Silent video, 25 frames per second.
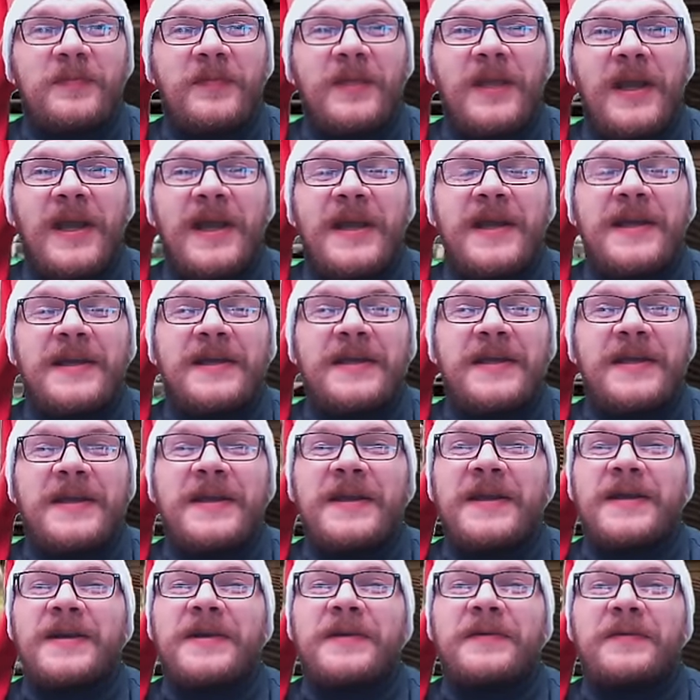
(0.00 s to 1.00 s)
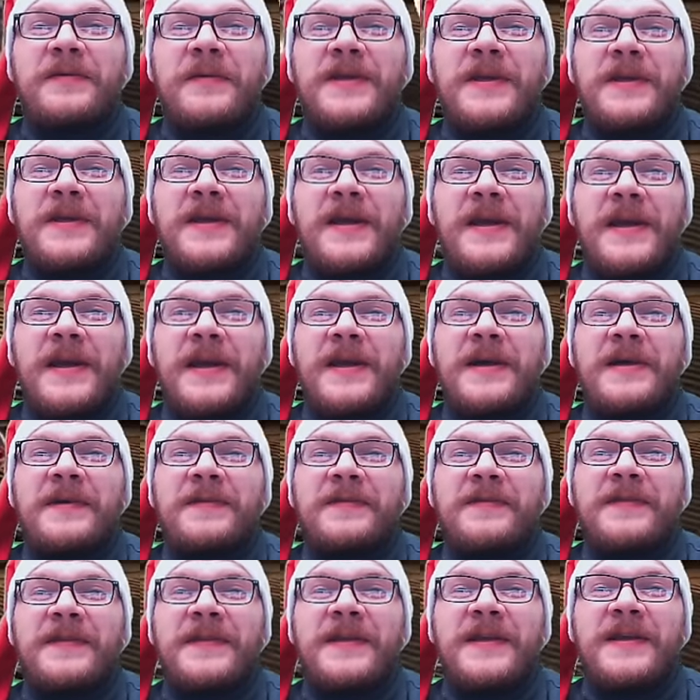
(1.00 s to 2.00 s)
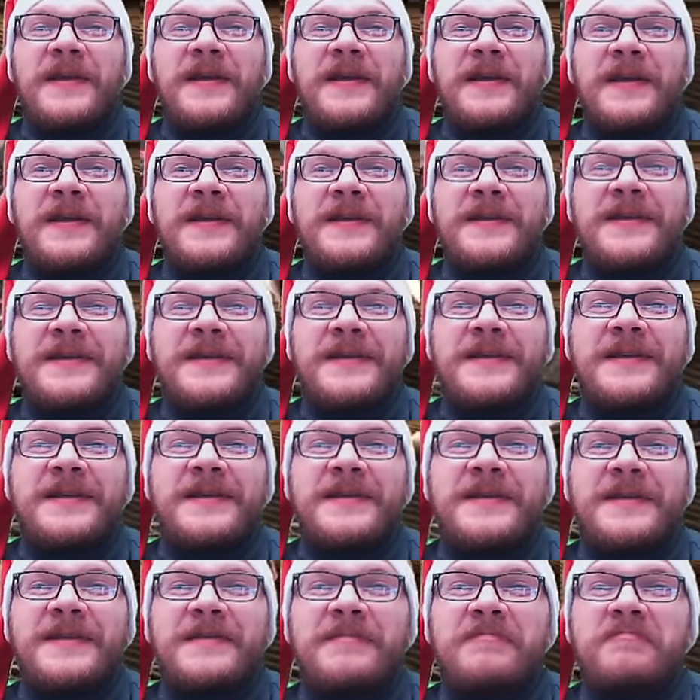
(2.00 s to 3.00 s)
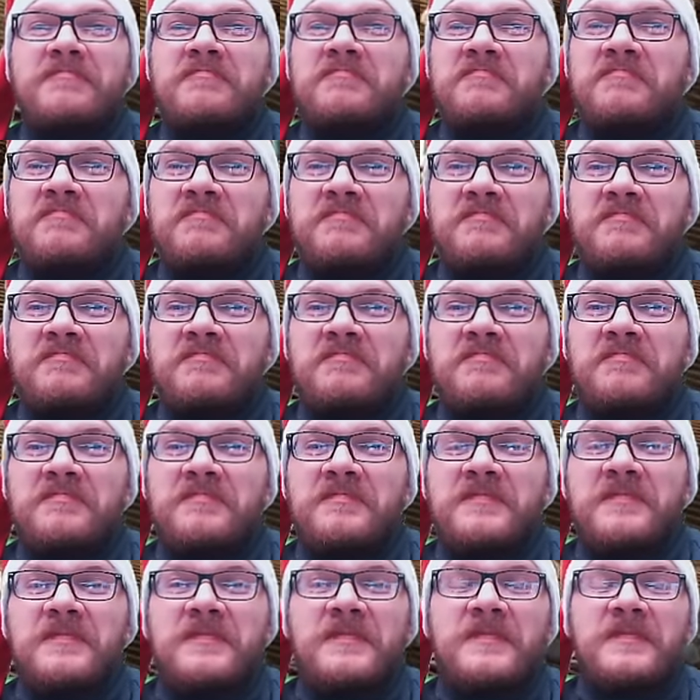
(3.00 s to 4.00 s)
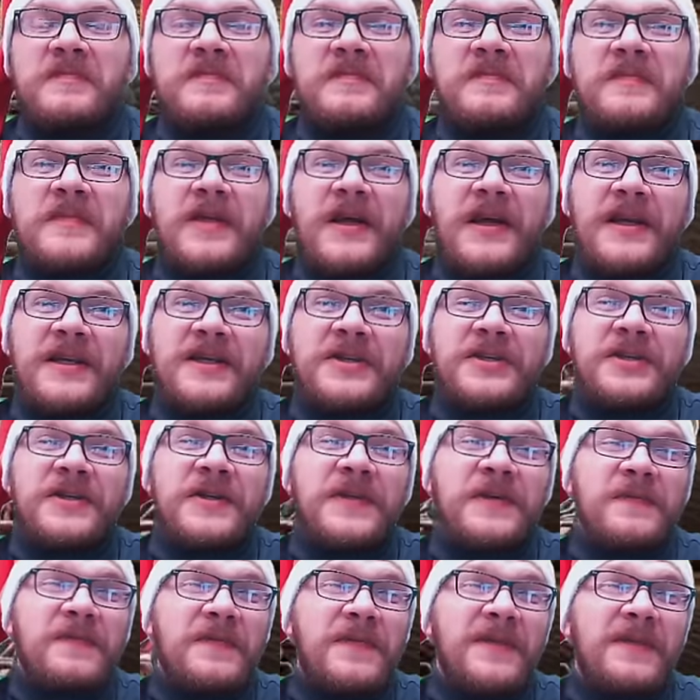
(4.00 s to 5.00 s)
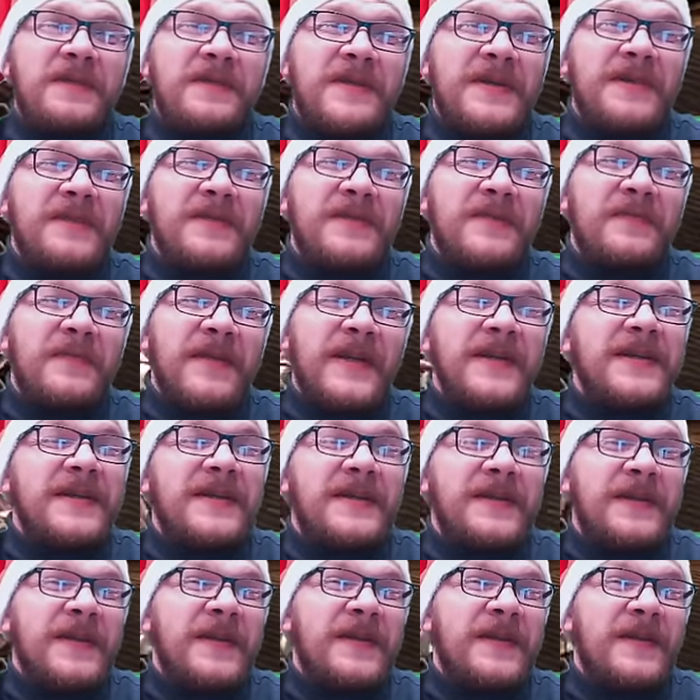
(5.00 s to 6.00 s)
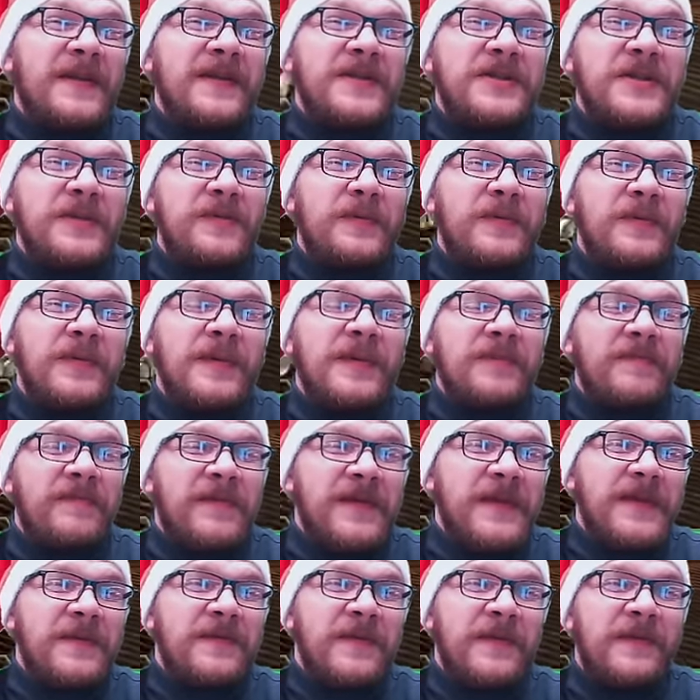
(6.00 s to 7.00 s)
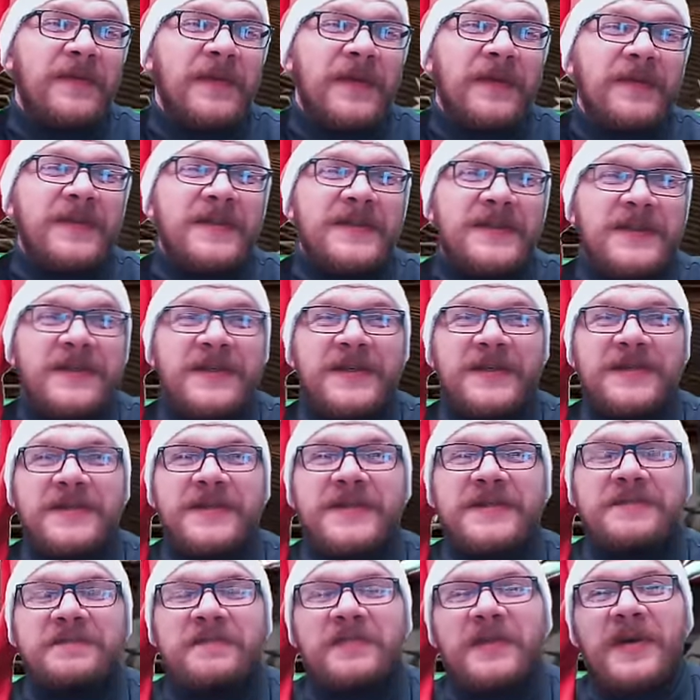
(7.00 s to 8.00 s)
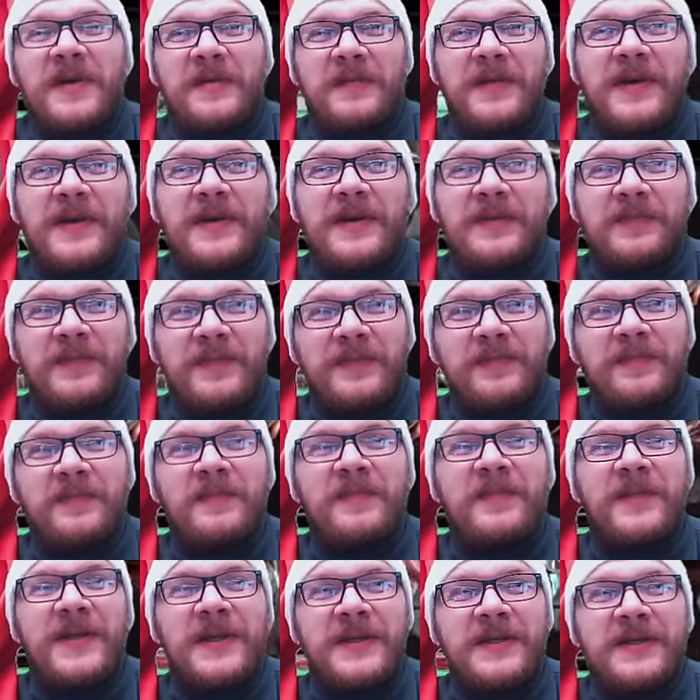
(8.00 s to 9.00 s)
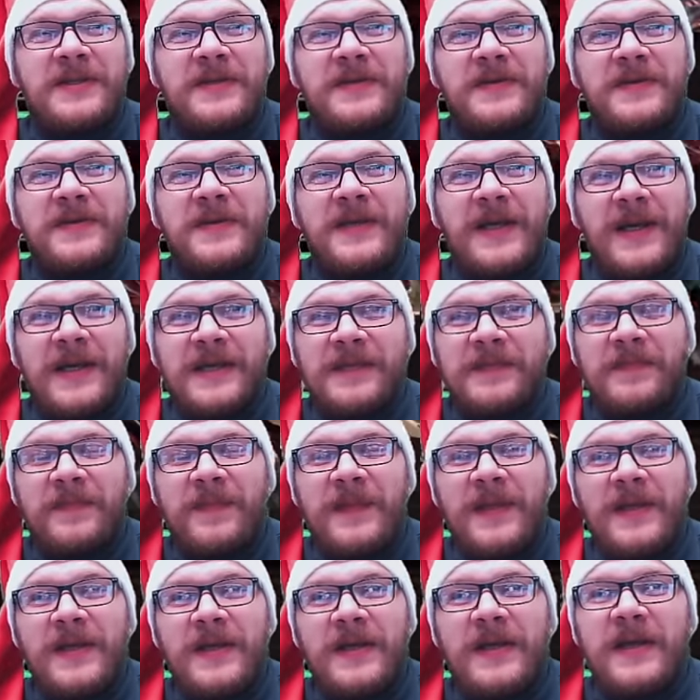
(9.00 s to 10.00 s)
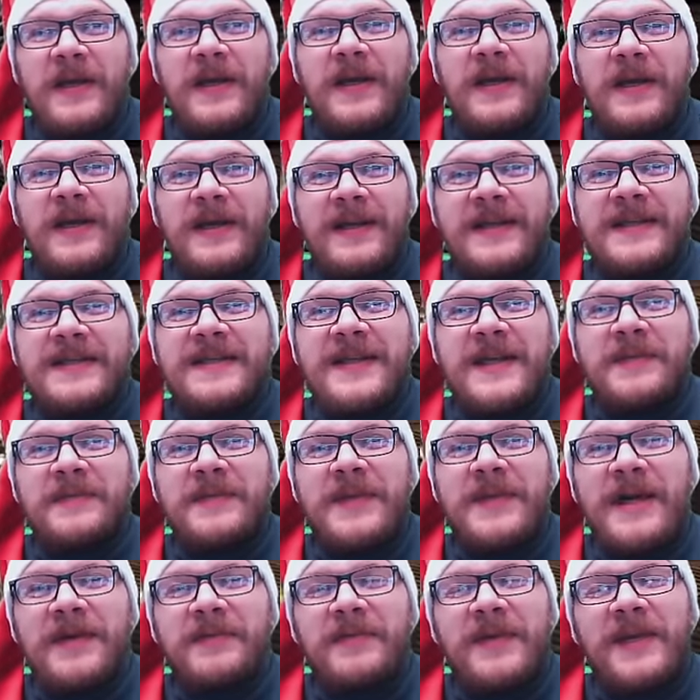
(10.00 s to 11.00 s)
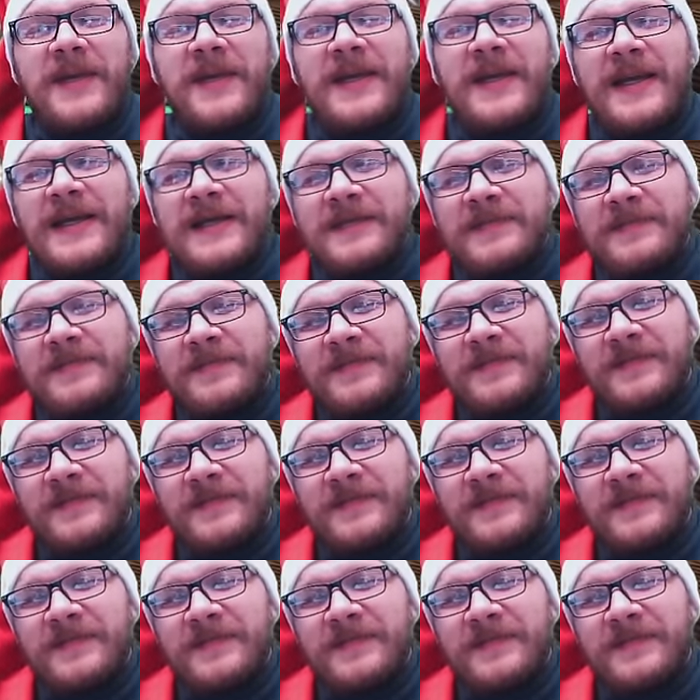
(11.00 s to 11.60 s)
And here we have the guillotine. She will be doing better than I thought she would be, even without the synergies. I'm going to admit to that. At the same time, again,